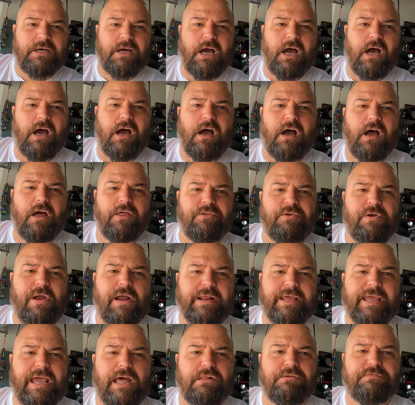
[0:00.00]
They're
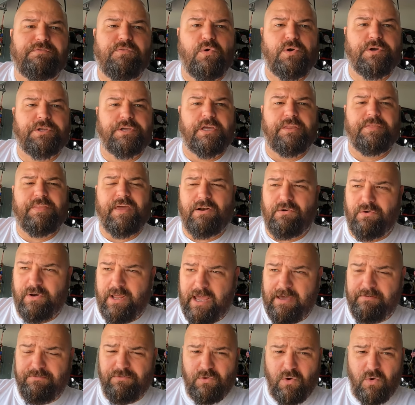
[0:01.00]
out of California and they don't
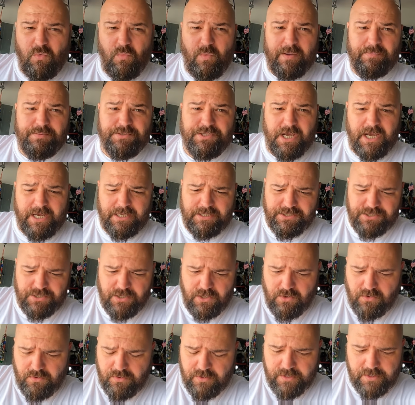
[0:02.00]
have their own website,
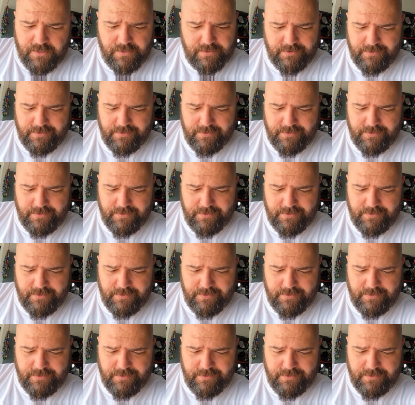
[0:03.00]
so